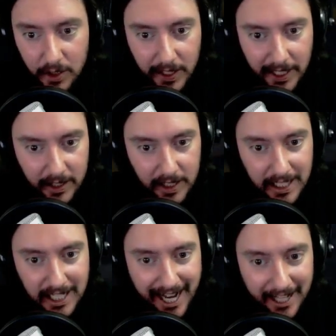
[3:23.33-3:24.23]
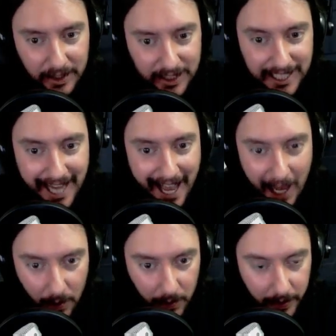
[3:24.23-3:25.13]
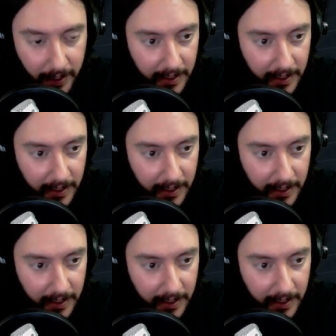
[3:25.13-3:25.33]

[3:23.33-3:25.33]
can actually dial down